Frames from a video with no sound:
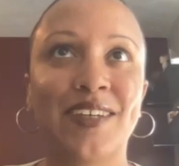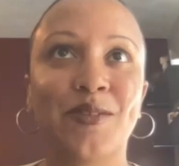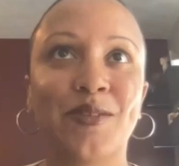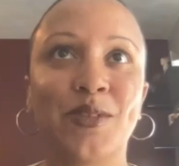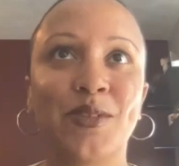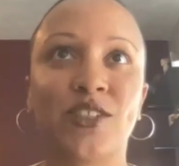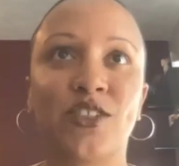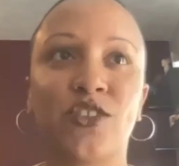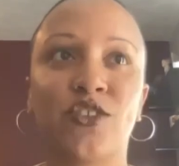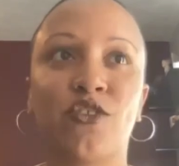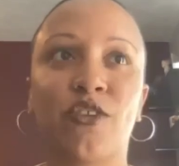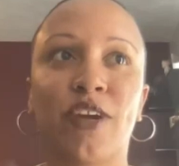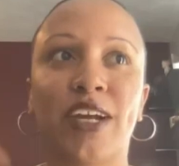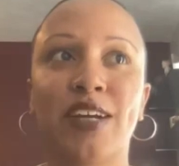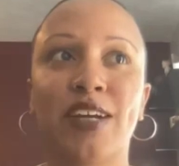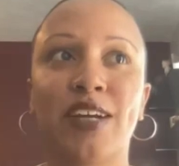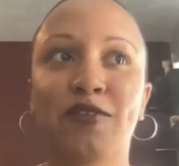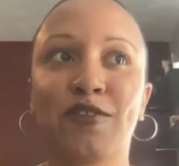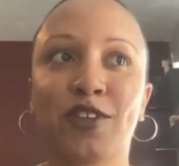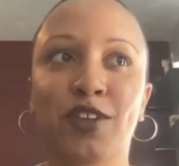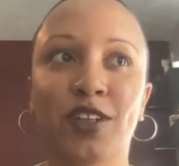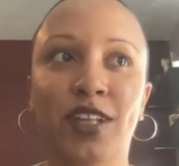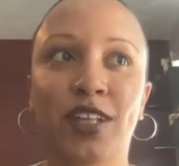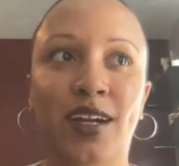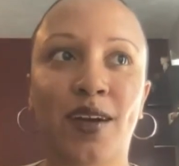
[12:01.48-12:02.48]
was great
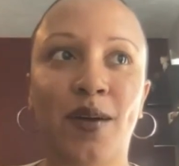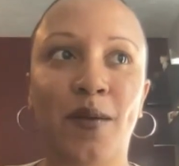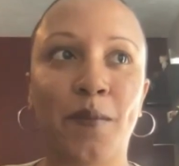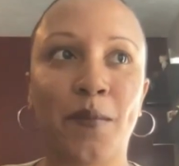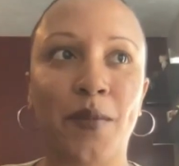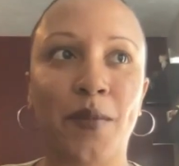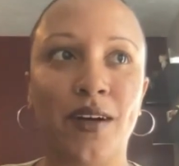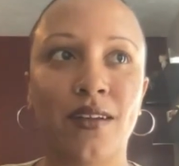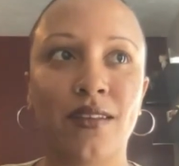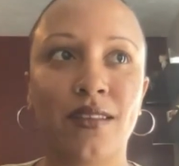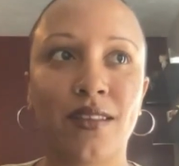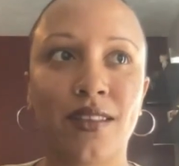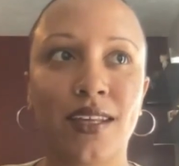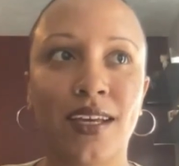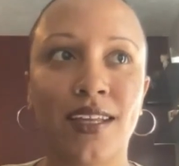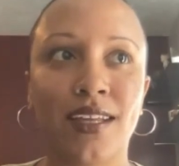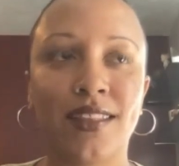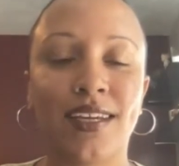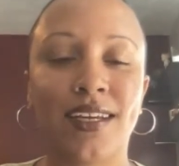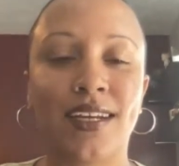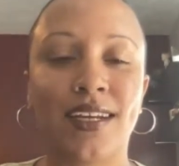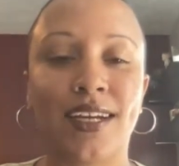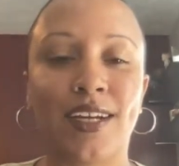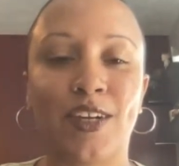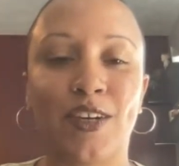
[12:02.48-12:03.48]
for like a month, and
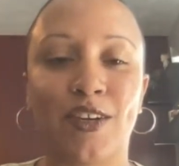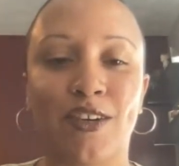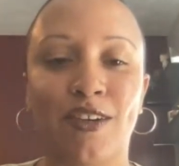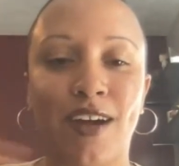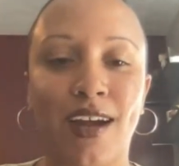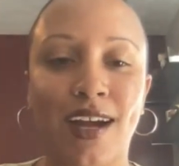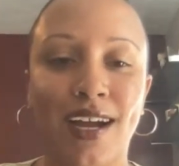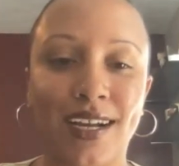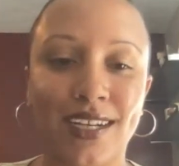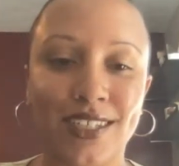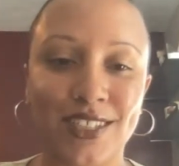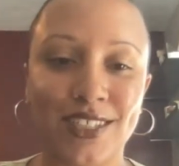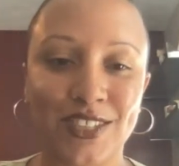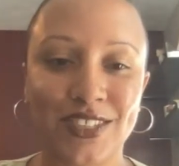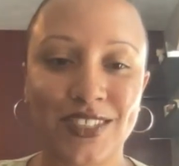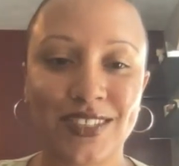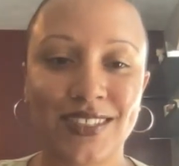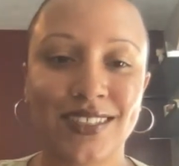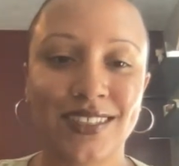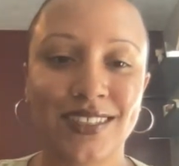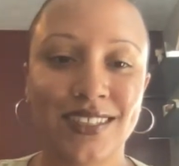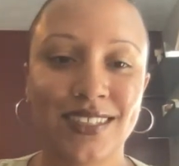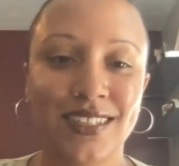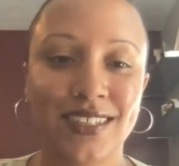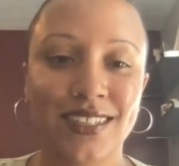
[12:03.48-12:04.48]
then I crashed.
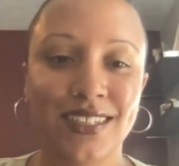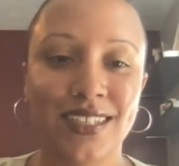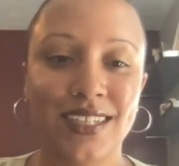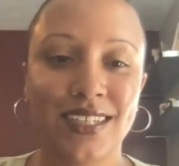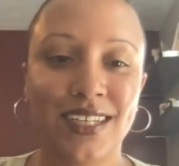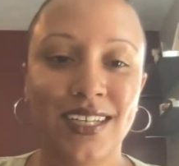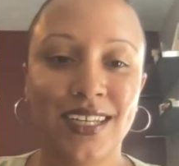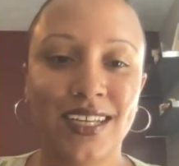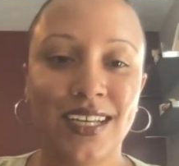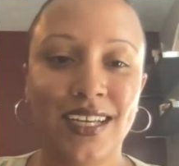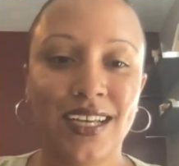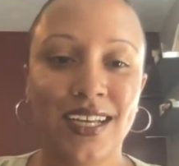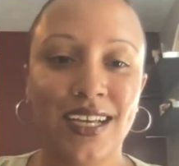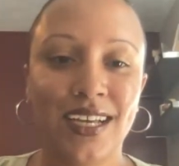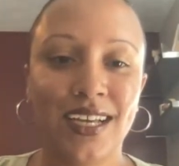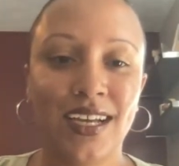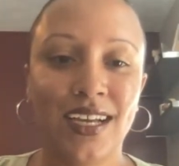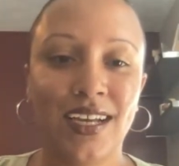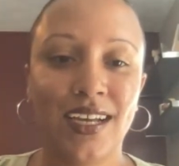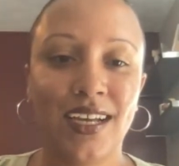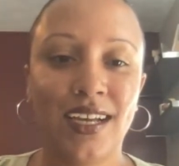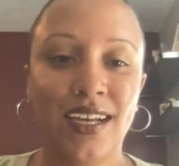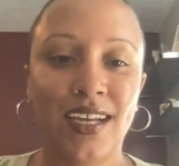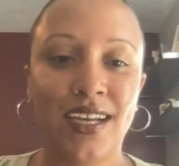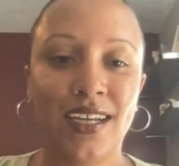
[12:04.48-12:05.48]

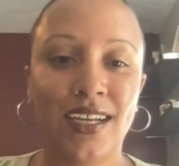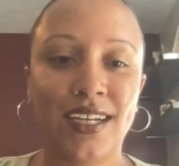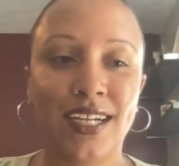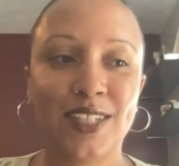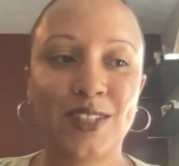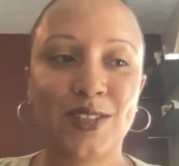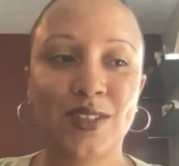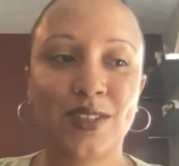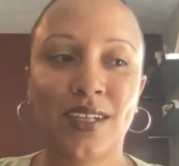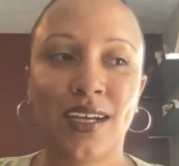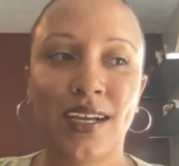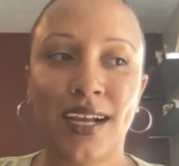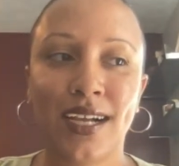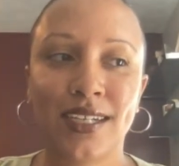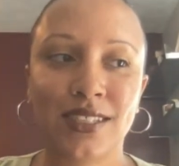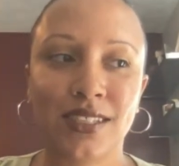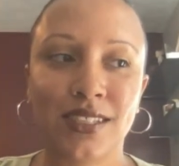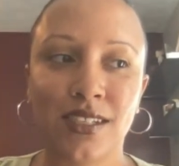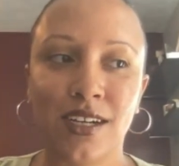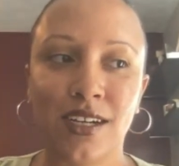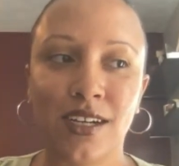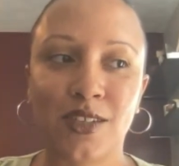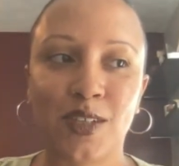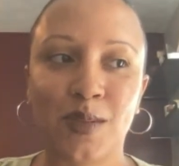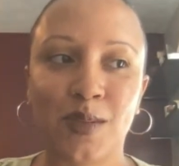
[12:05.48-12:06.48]
And I asked the
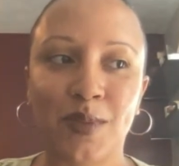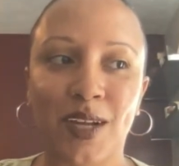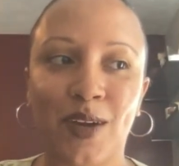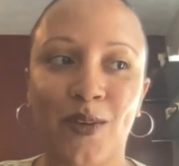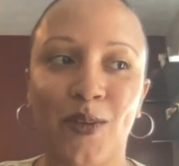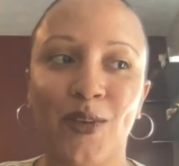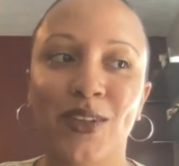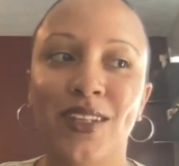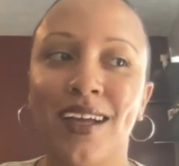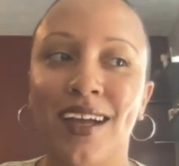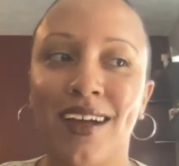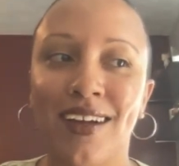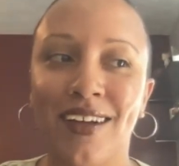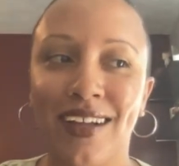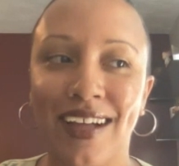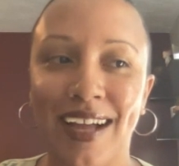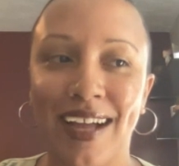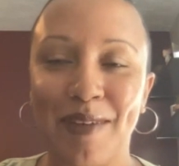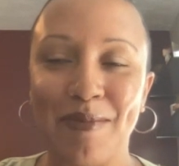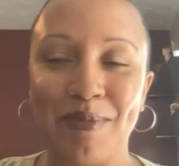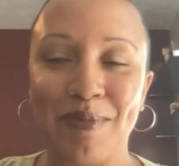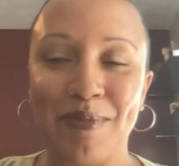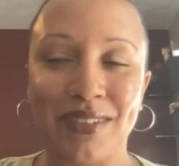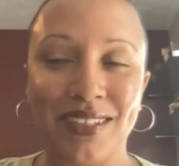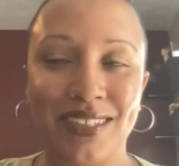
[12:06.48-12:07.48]
doctor, I'm like, what the hell
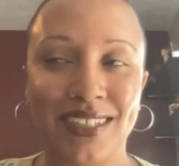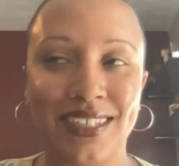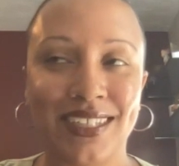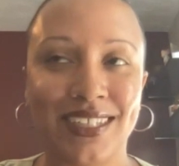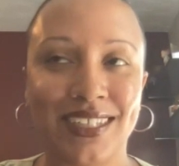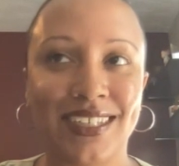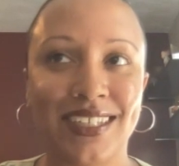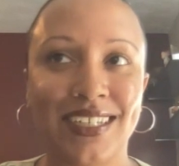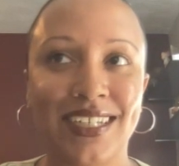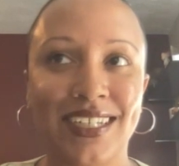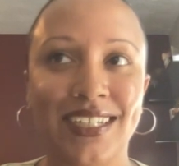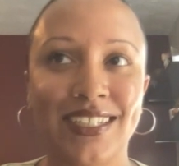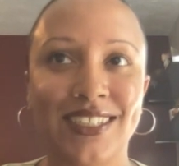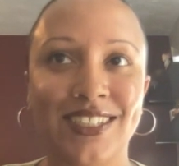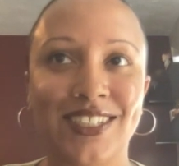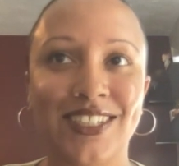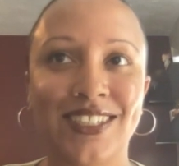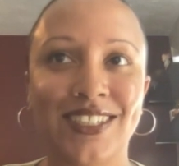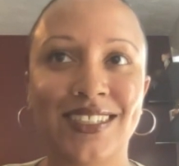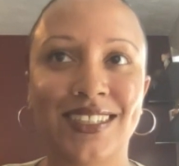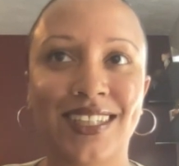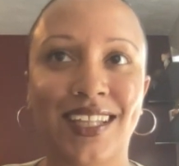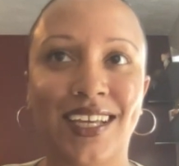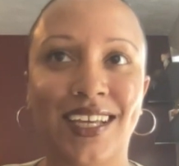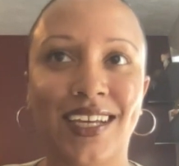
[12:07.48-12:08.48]
happened here? And
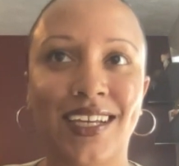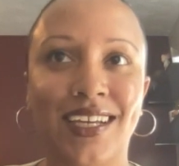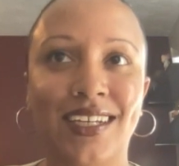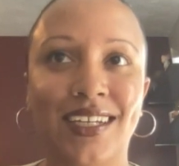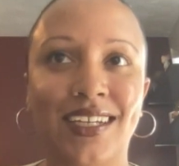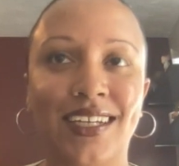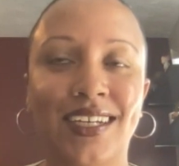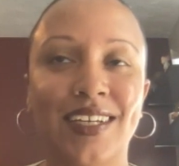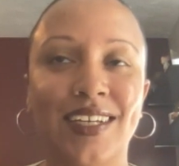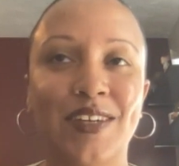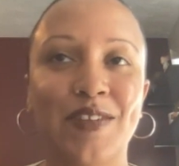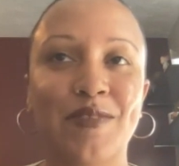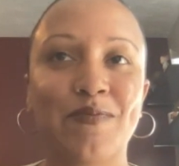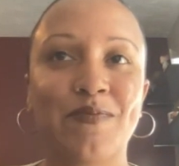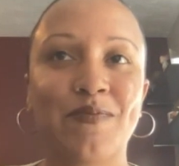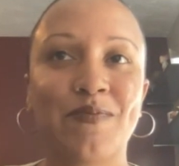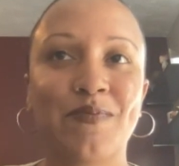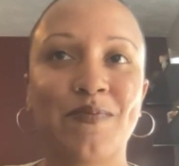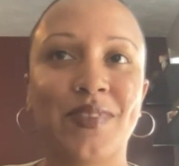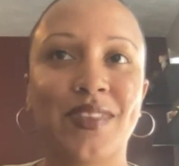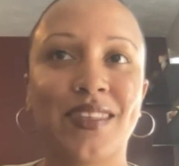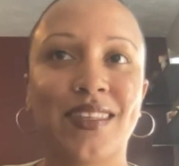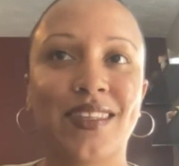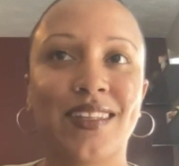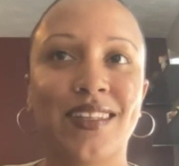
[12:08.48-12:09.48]
she's like,
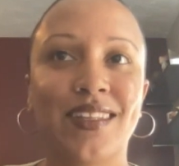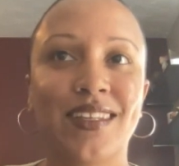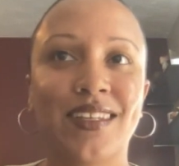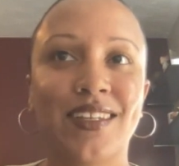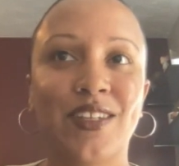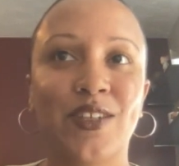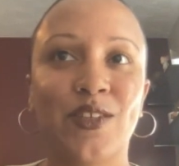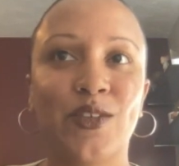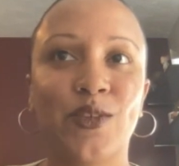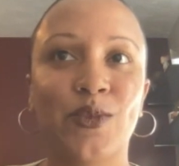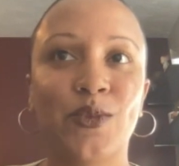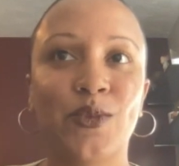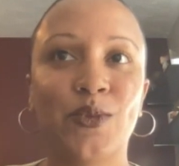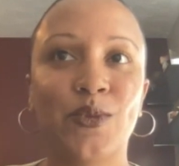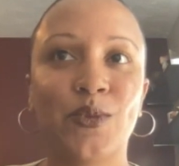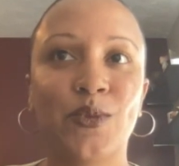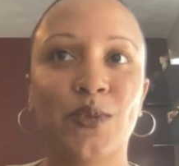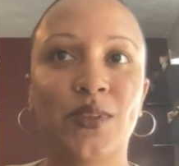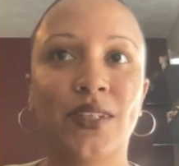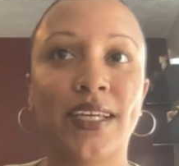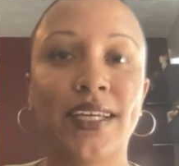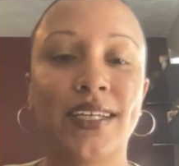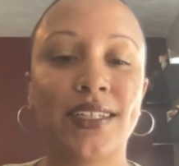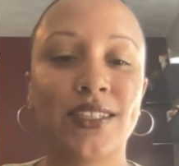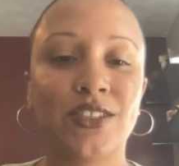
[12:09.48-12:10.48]

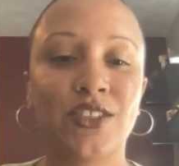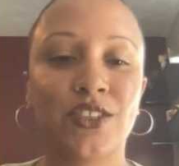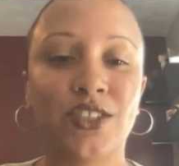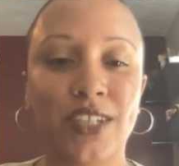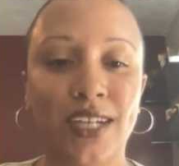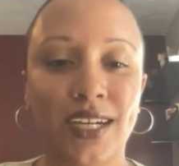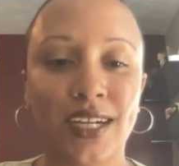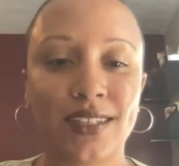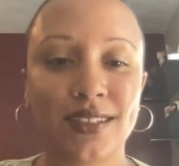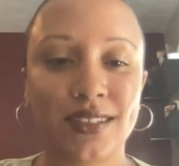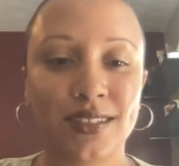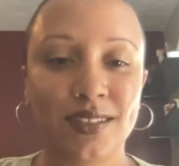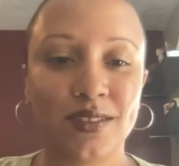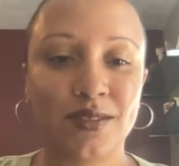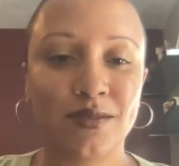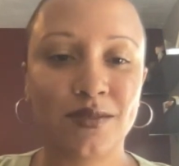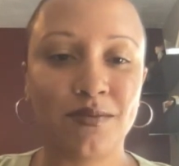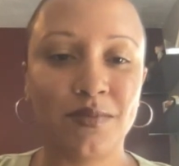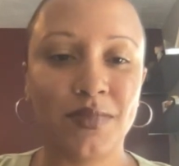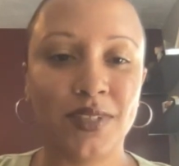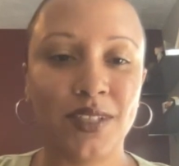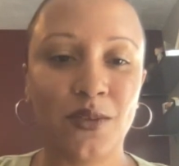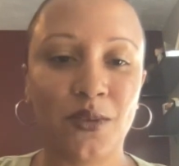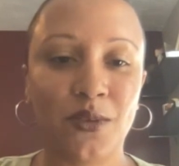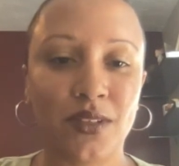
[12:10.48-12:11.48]
they injected
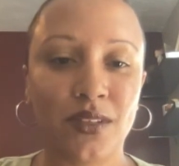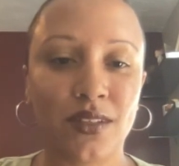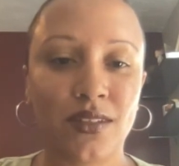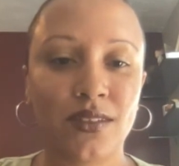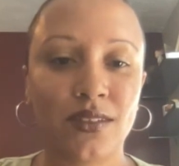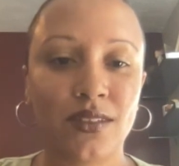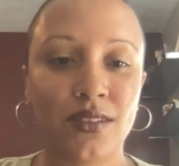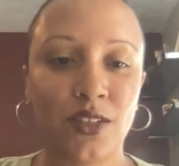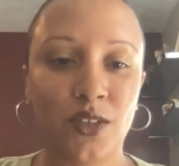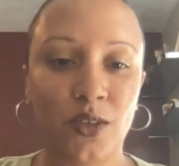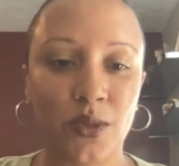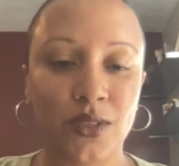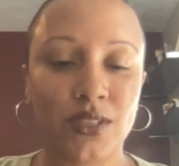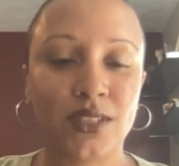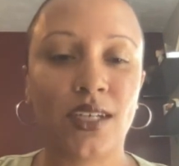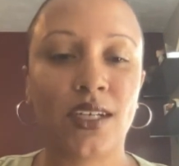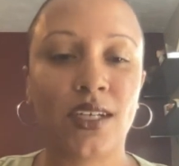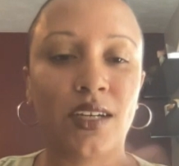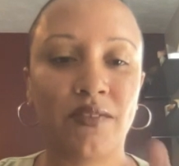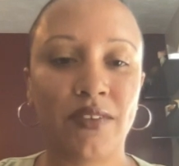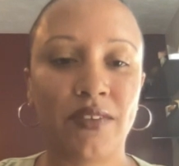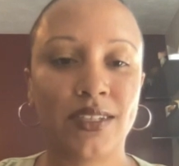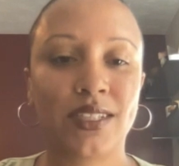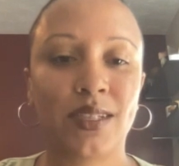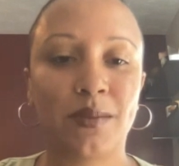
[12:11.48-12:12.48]
me with, a ton
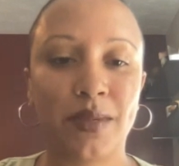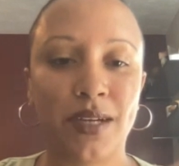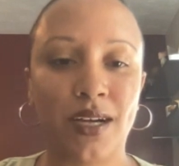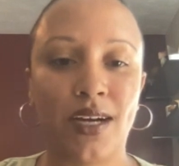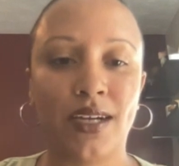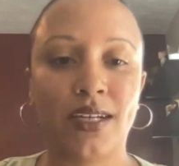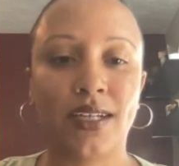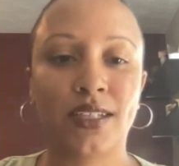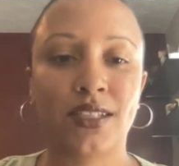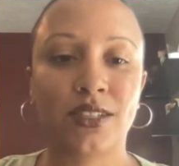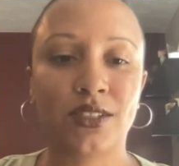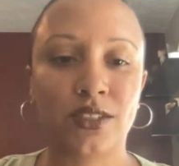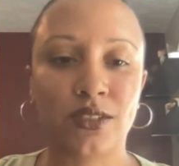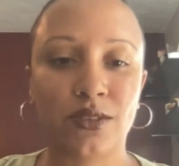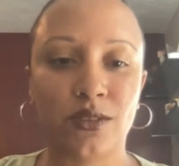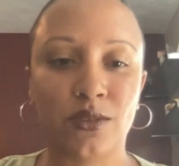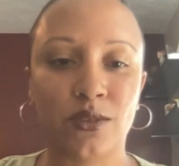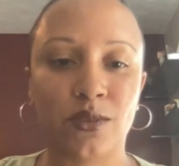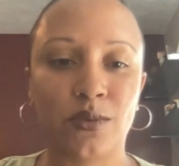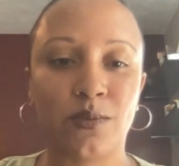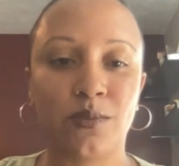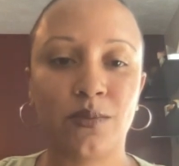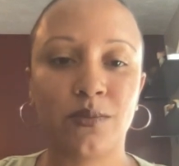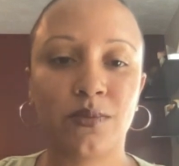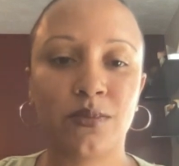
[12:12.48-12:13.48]
of antibiotics
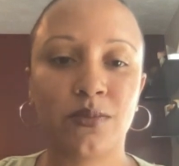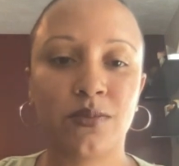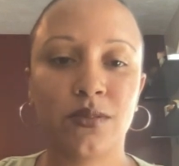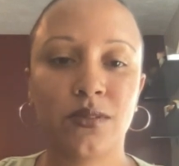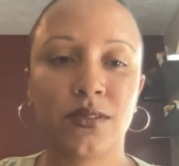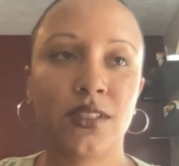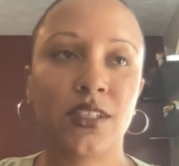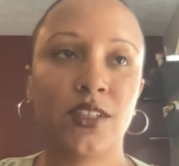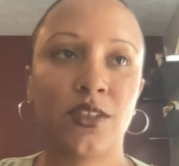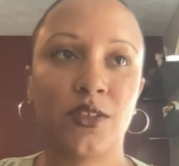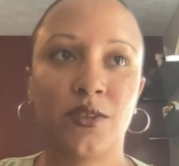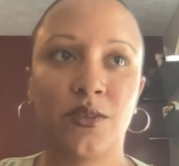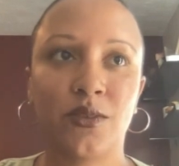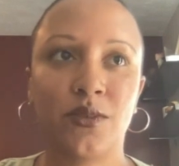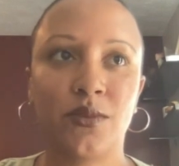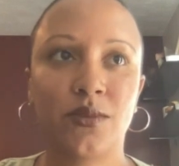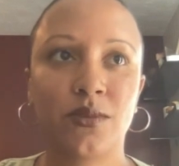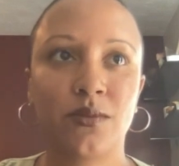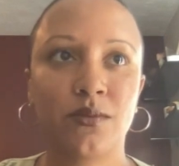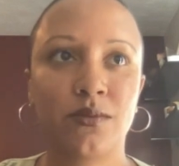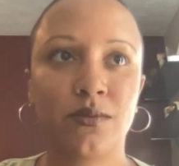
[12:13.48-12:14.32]
to, you know,